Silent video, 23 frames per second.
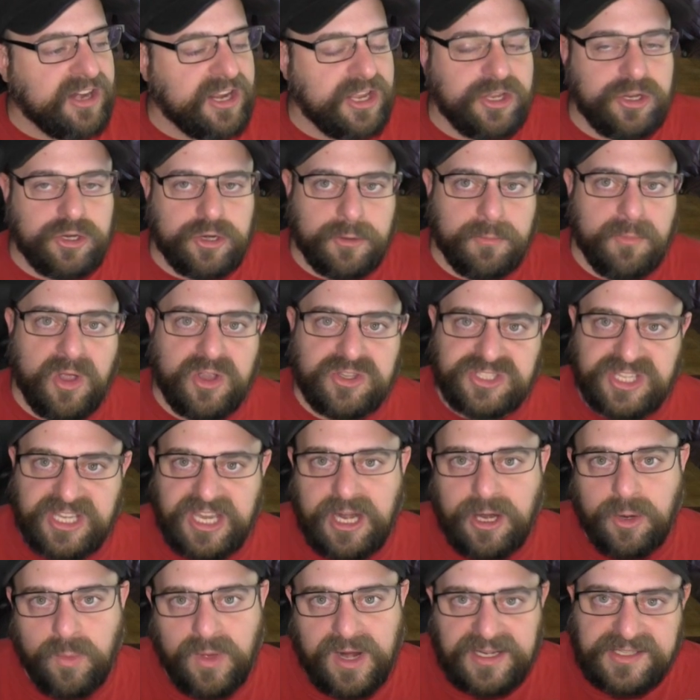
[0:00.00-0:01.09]
area you're
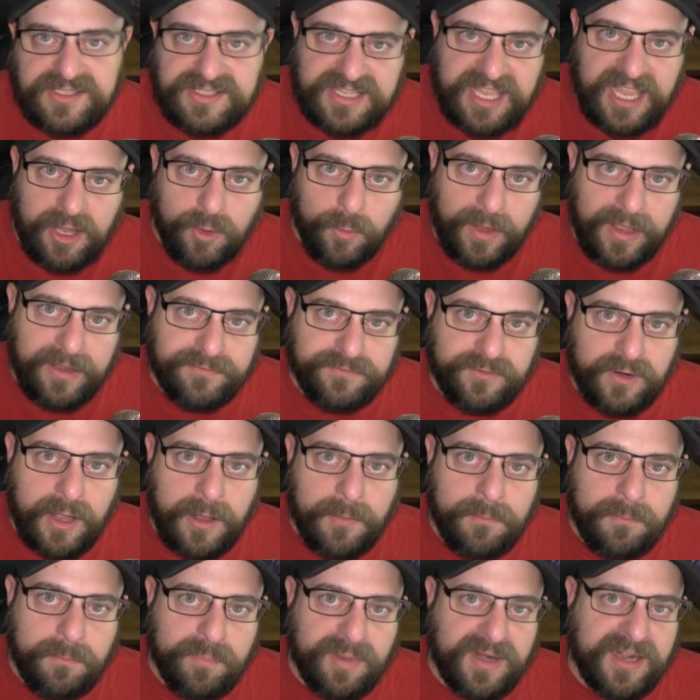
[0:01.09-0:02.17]
mostly going to want to stay away
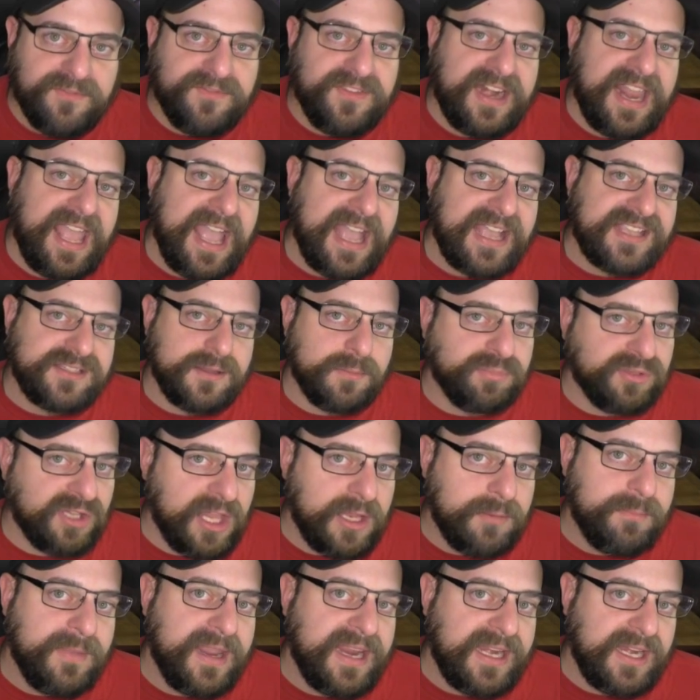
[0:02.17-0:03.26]
from, but if it has a
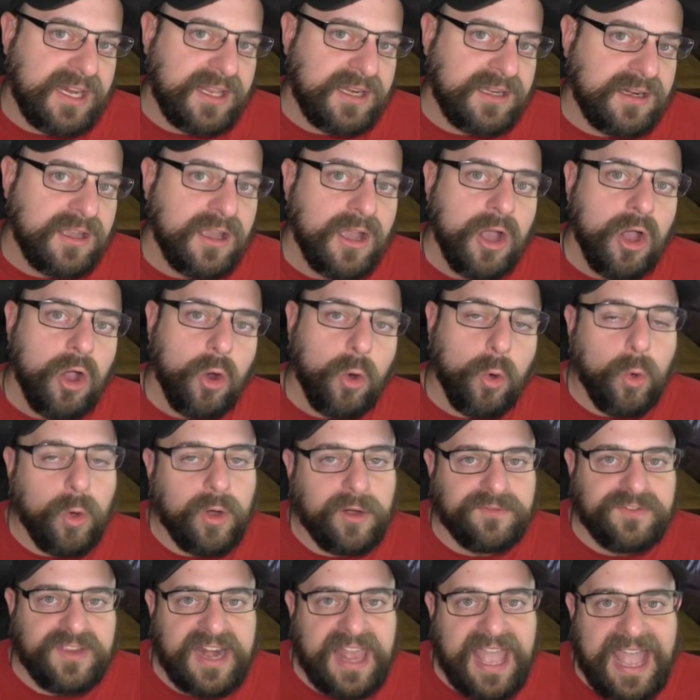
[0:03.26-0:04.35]
Blood Maiden
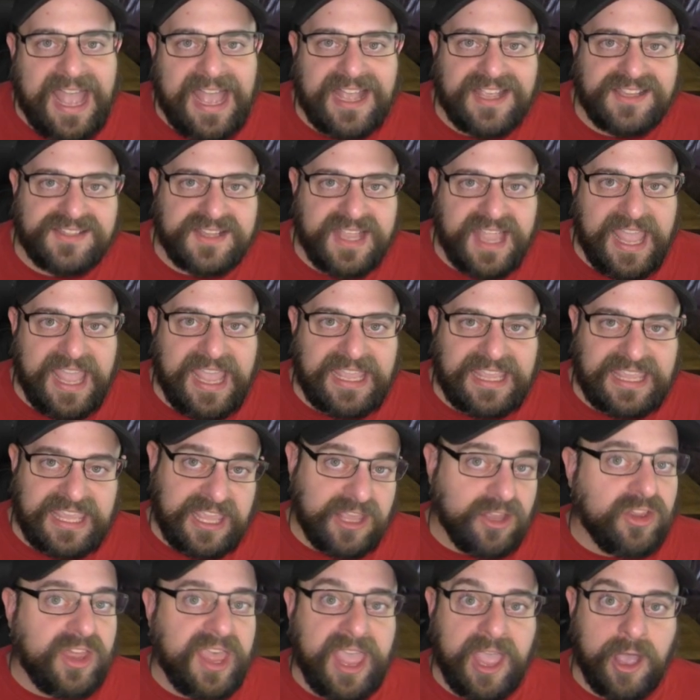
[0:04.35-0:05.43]
or if it has a
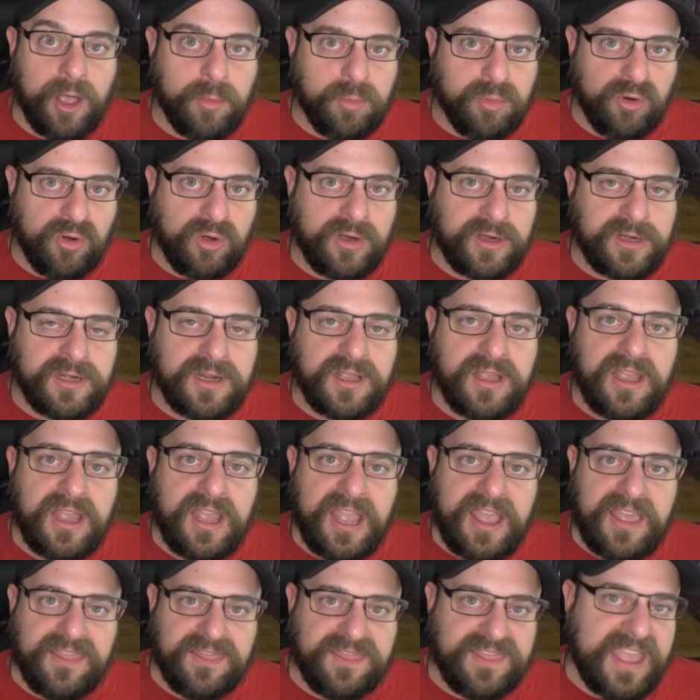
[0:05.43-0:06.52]
Kill Hellborn,
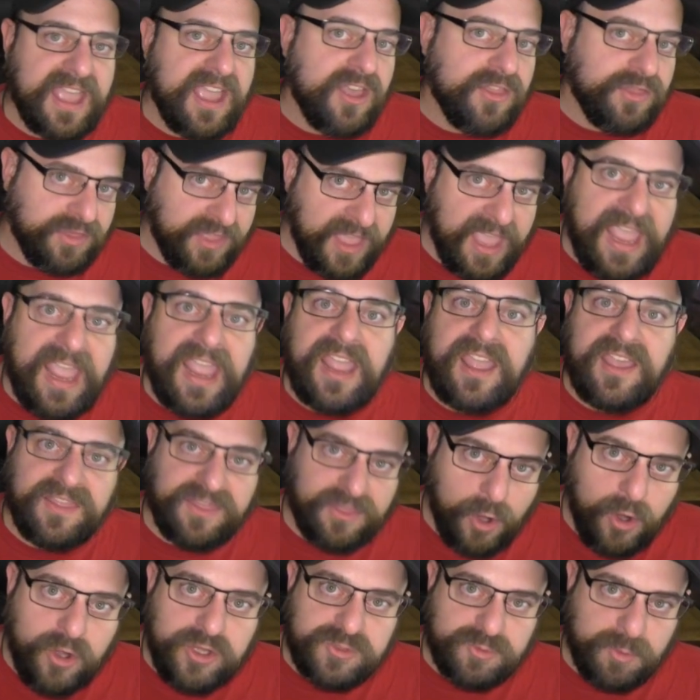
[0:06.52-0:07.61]

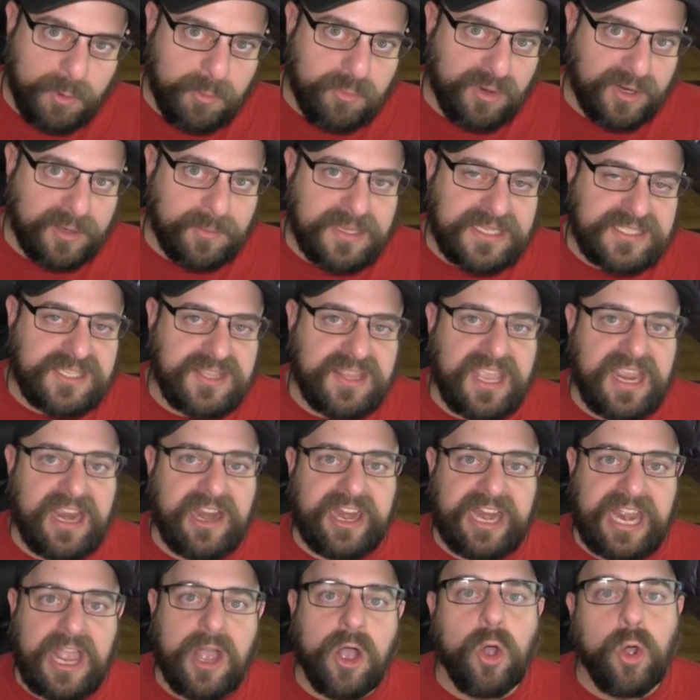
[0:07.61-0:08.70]
those will bring me to the
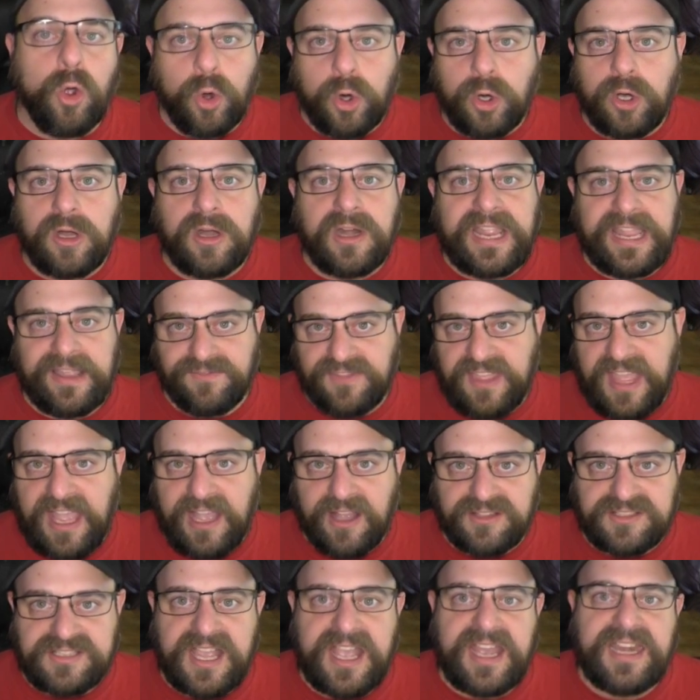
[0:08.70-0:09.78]
area. Or if the
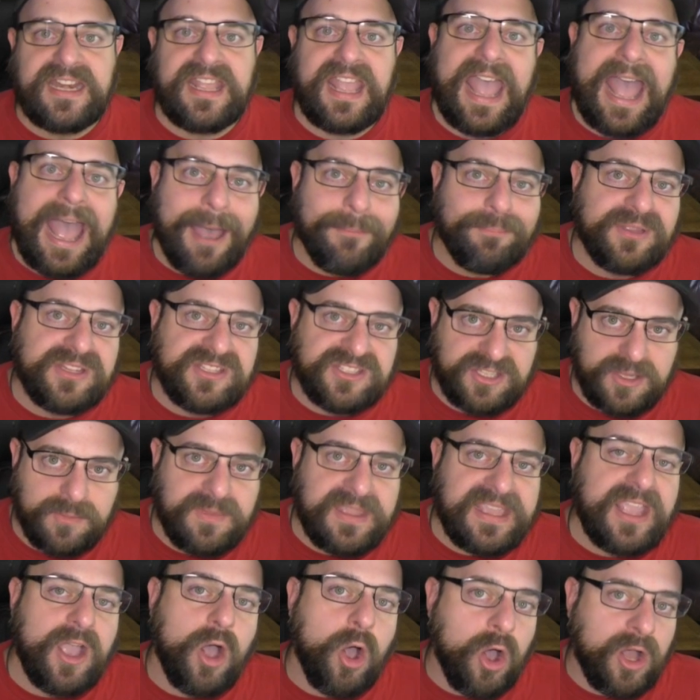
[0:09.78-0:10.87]
Helltide happens
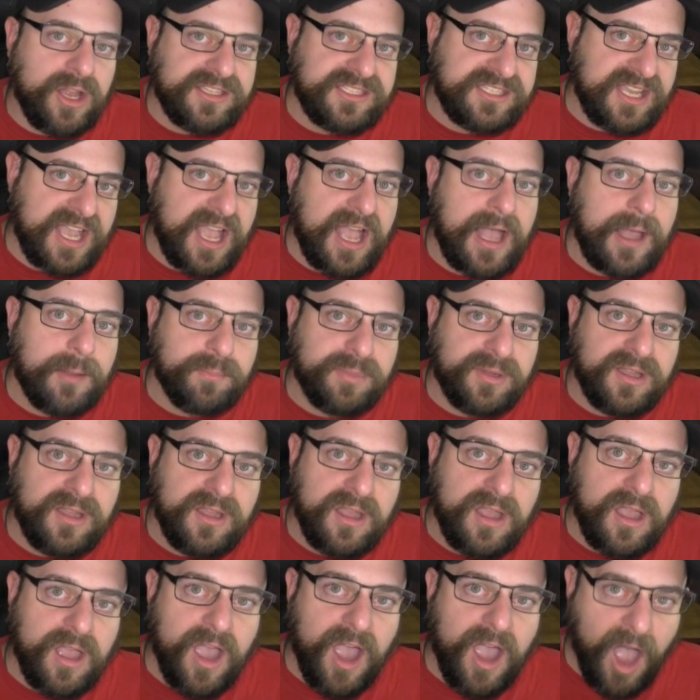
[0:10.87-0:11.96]
to be on top
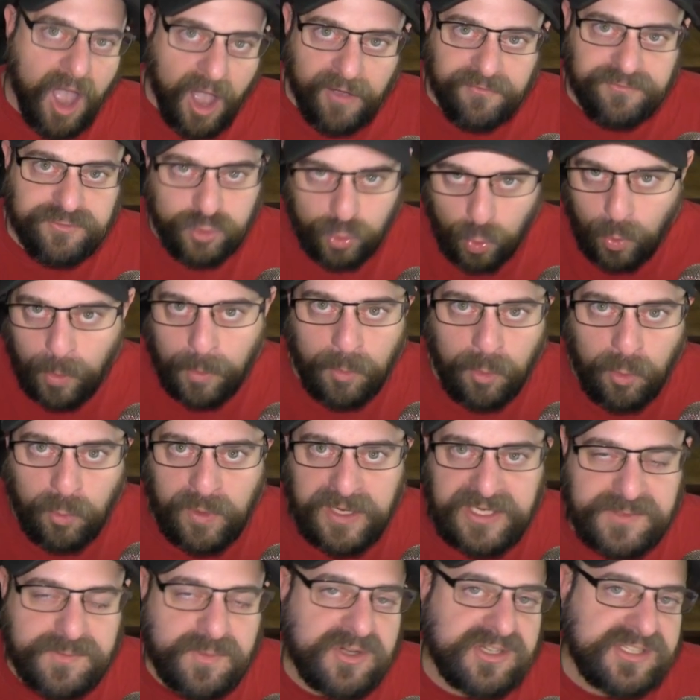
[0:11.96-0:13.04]
of
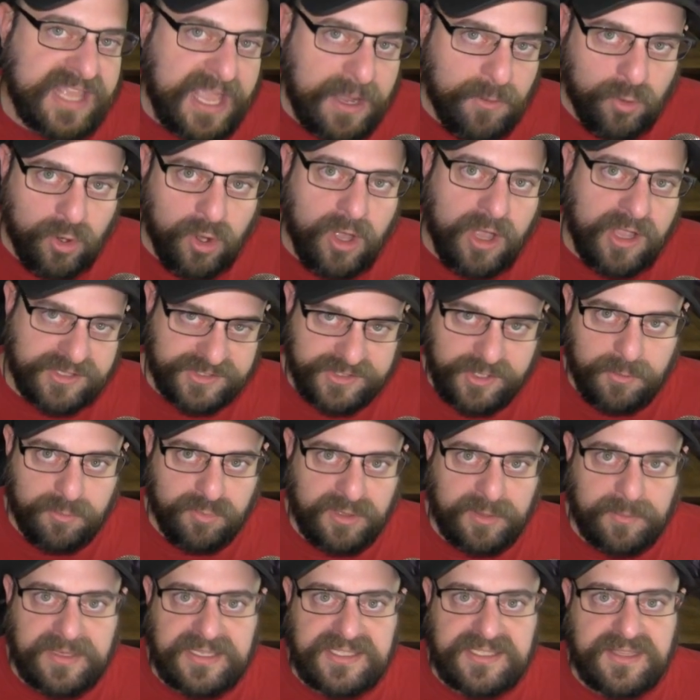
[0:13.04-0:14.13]
normal whispers, that will
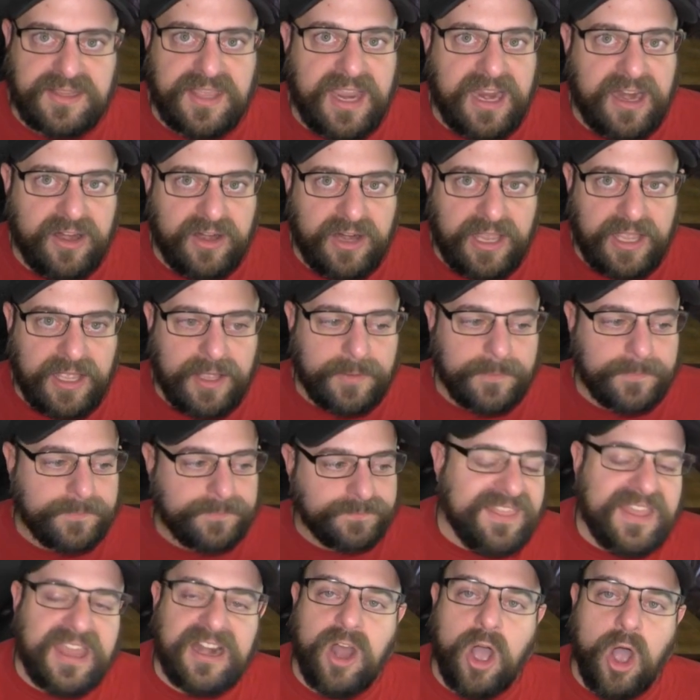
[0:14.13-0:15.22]
also bring me to the area.
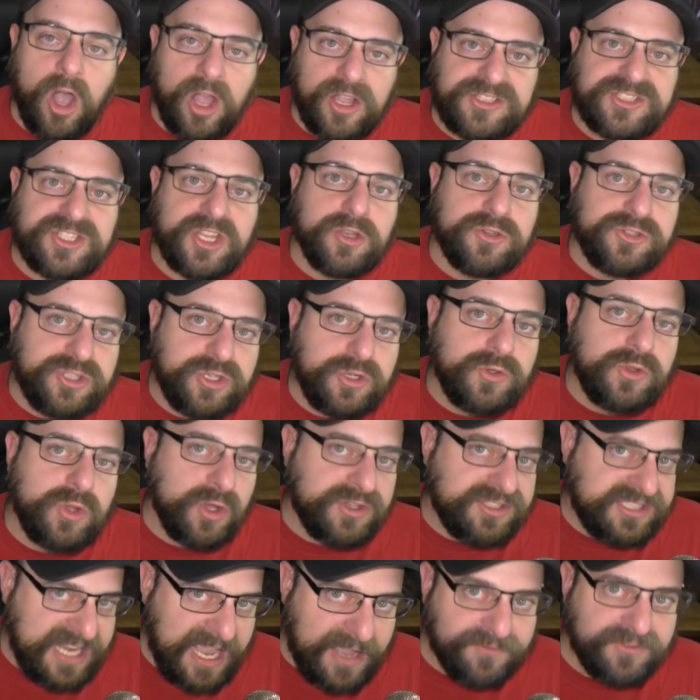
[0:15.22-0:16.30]
And then also
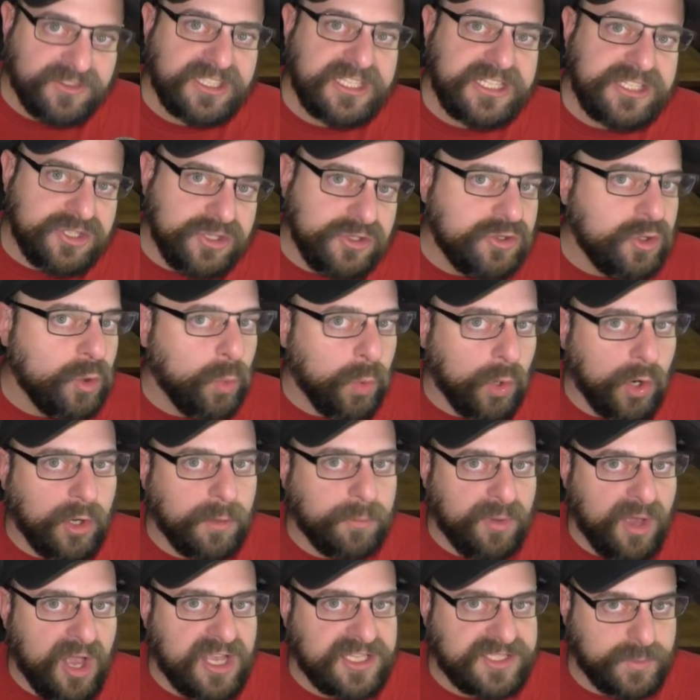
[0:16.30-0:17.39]
definitely do the
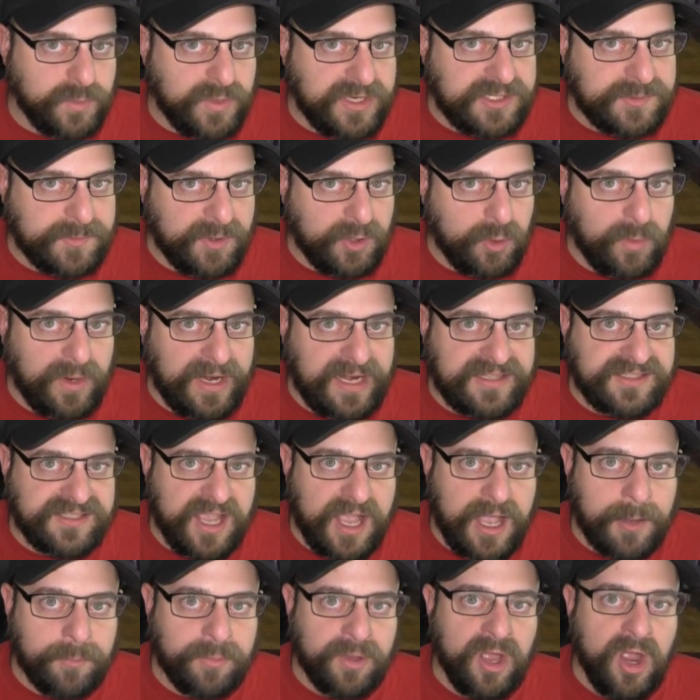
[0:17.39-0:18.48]
world boss whisper when
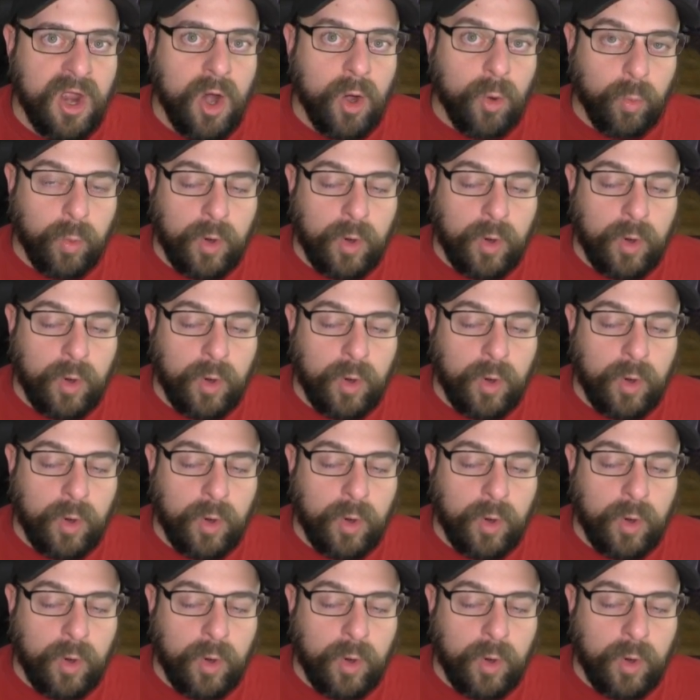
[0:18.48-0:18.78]
it's up.